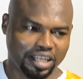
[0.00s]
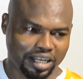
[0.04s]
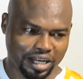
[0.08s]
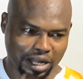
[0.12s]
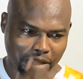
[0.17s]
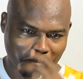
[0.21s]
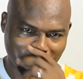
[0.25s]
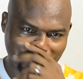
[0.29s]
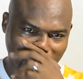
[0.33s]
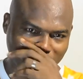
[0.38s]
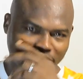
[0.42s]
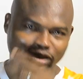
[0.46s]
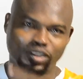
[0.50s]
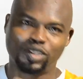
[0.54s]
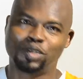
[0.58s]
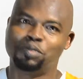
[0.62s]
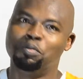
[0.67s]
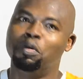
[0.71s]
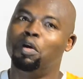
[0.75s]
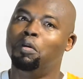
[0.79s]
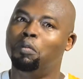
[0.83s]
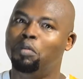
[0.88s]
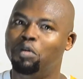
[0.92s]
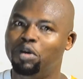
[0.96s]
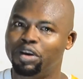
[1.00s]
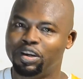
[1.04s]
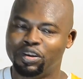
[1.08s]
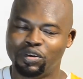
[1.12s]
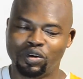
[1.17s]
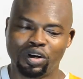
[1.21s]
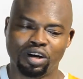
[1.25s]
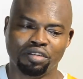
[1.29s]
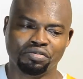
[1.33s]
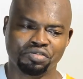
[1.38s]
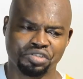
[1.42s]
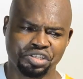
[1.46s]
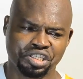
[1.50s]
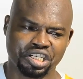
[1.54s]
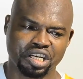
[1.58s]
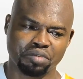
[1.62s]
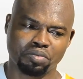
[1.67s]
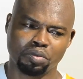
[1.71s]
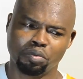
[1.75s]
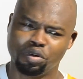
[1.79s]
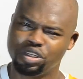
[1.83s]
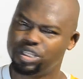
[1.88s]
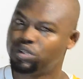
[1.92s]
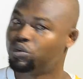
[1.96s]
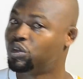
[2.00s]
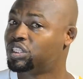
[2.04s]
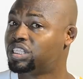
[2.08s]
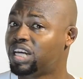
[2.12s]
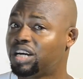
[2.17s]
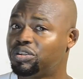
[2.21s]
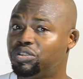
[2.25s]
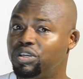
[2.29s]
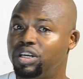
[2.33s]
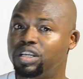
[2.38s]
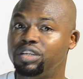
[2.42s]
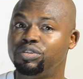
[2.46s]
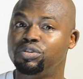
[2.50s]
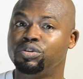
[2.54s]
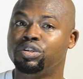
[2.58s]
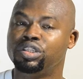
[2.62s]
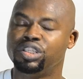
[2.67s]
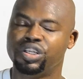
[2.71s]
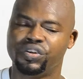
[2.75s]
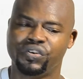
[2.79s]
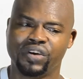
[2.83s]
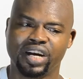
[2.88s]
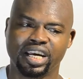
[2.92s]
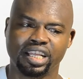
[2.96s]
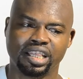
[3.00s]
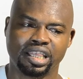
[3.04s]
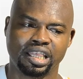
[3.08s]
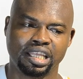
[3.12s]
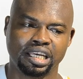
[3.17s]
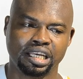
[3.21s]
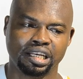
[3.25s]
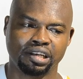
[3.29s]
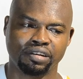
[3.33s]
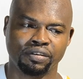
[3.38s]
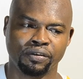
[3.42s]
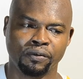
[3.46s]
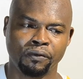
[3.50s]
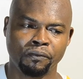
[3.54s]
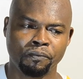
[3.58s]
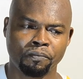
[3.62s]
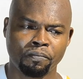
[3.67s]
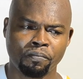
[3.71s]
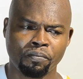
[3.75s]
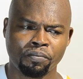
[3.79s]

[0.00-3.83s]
I'm not a small boy, you don't have to check But she was actually doing the right thing, you know.